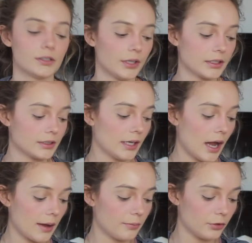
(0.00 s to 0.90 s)
so next thing
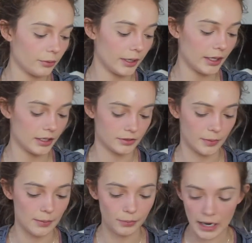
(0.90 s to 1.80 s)
I'm doing is
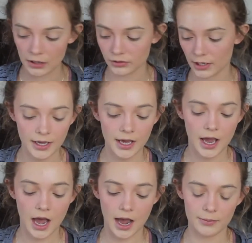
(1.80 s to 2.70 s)
my brows.
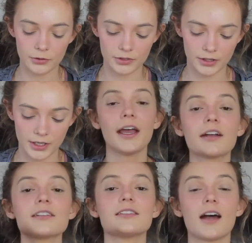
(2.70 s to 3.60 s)
I'm using the
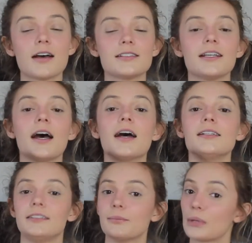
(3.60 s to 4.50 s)
Anastasia
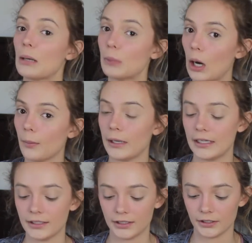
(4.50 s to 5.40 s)
Dip Brow
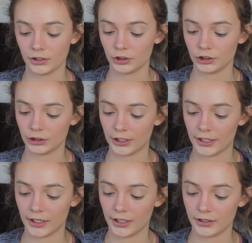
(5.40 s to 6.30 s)
Pomade in
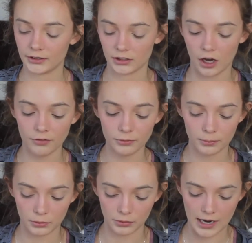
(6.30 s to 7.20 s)
shade Soft
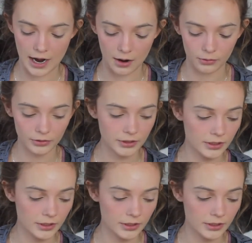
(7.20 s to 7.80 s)
Brown.